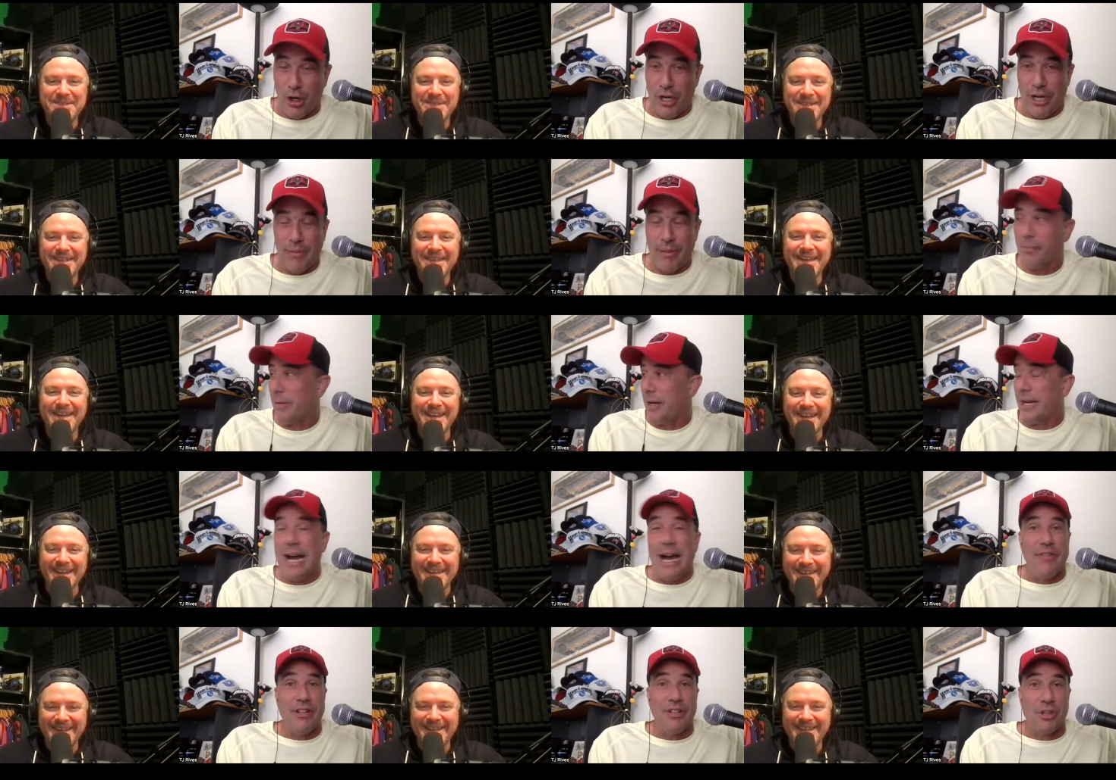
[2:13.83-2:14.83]
Speaker 1: hurry, and I'm like, my
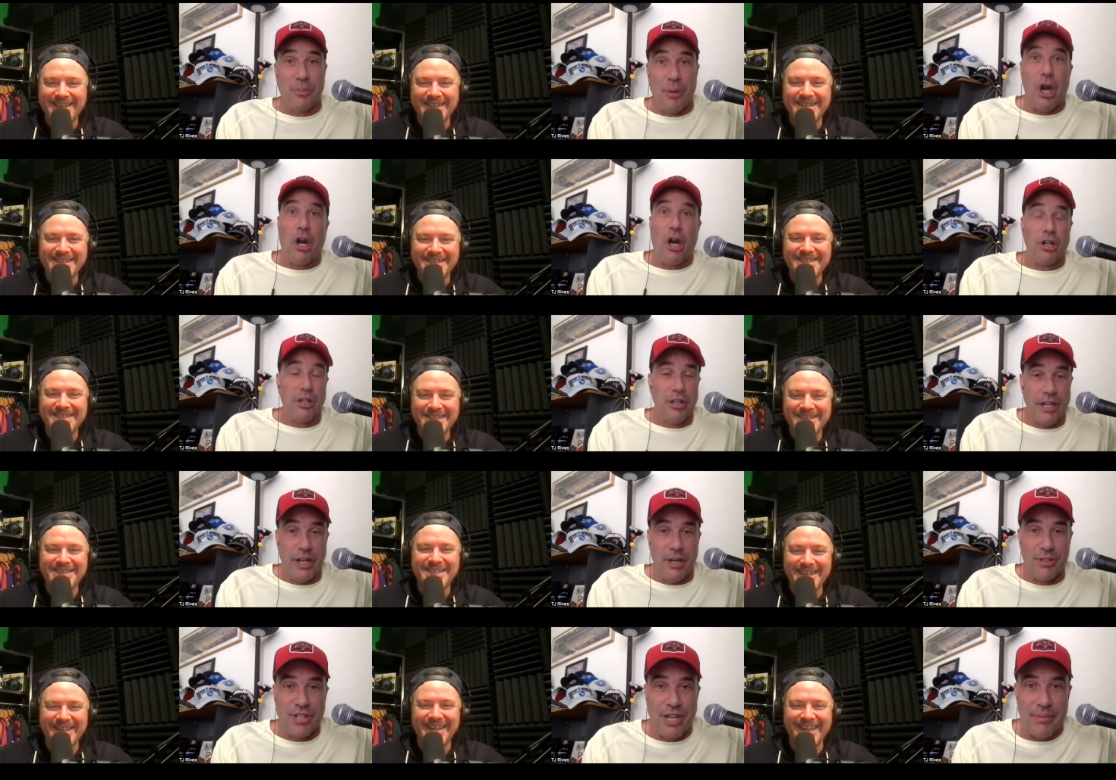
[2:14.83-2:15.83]
God, that's DeBerg, and he
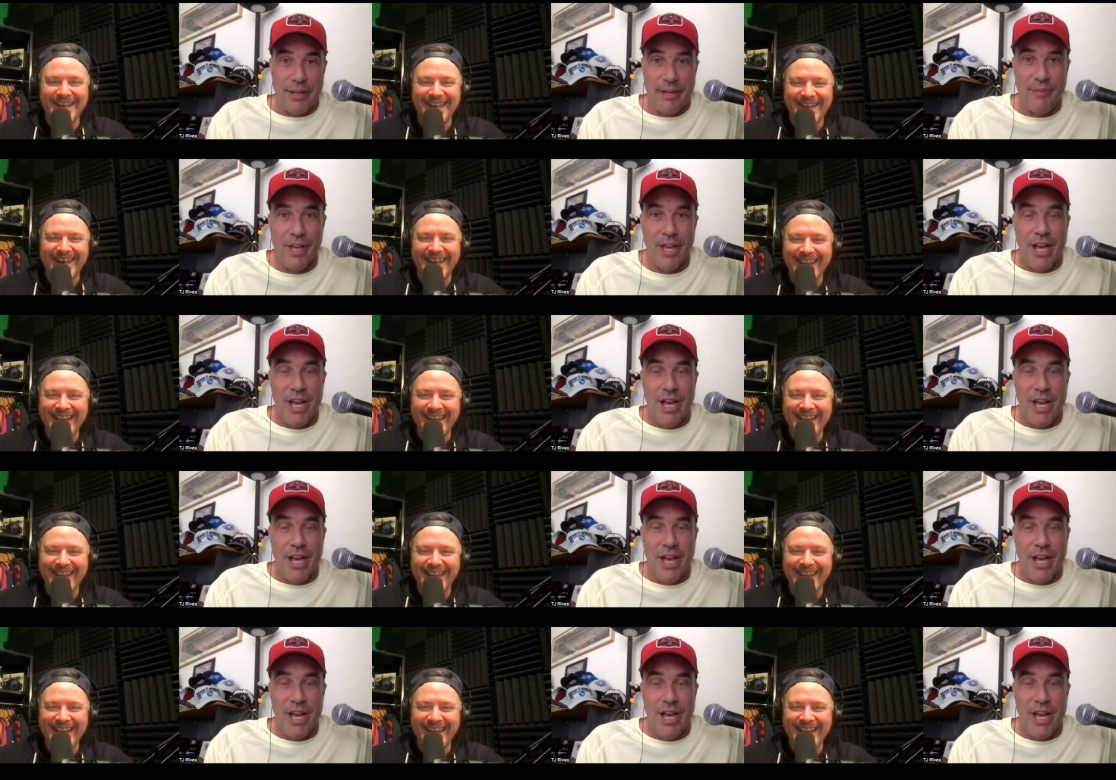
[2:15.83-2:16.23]
almost hit me.